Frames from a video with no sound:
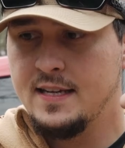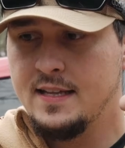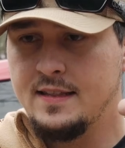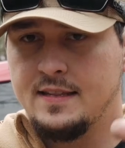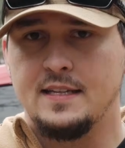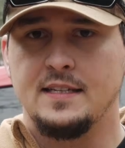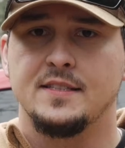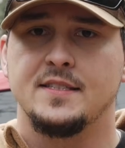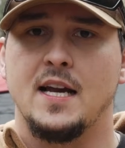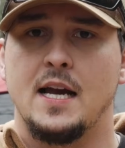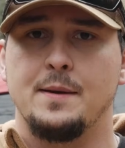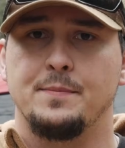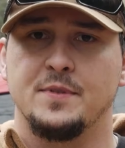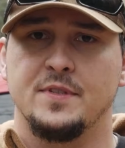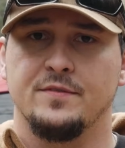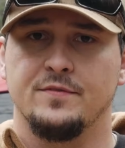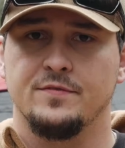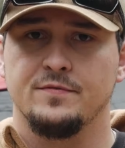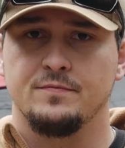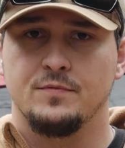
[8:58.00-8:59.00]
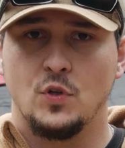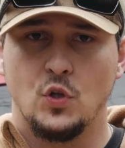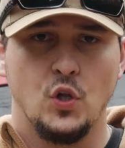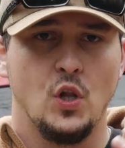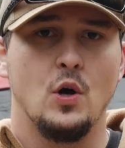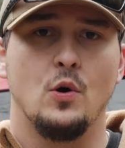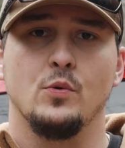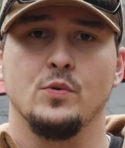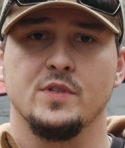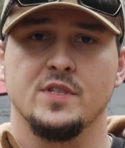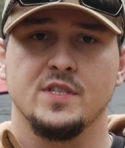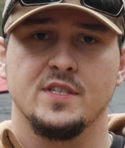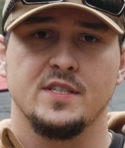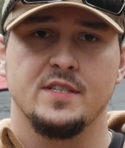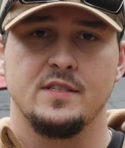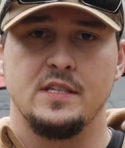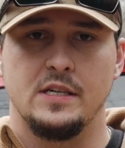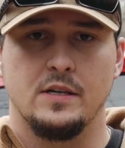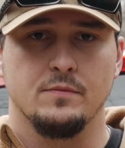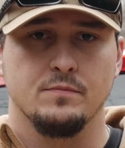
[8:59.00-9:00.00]
these types of clones,
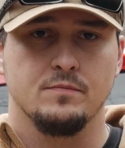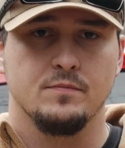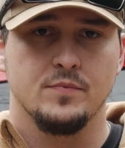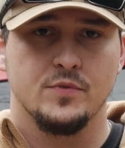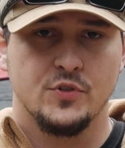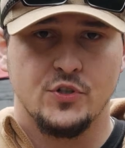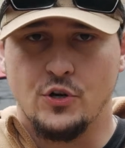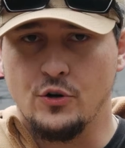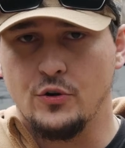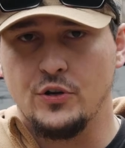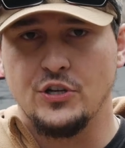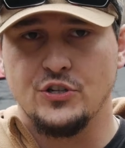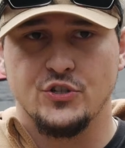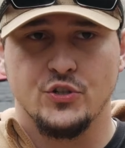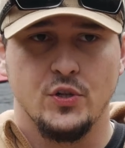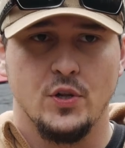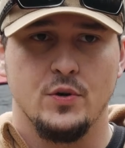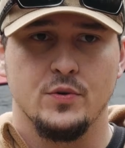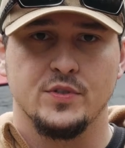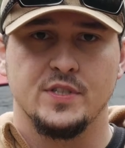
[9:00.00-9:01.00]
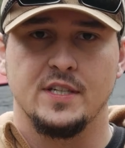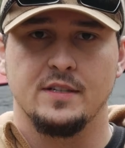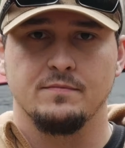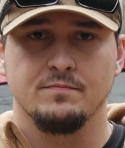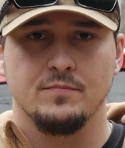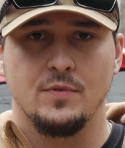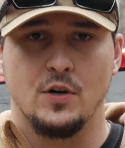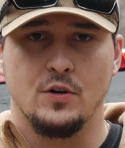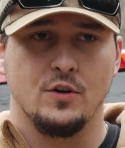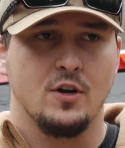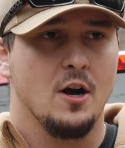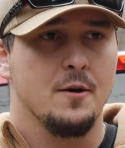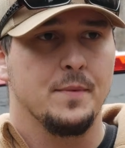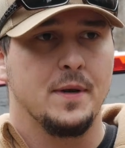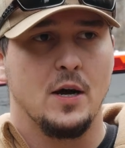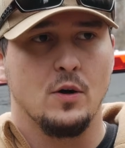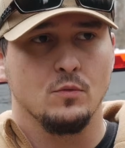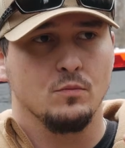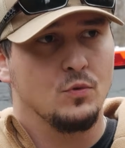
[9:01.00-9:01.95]
you know, Turkish clones that are coming out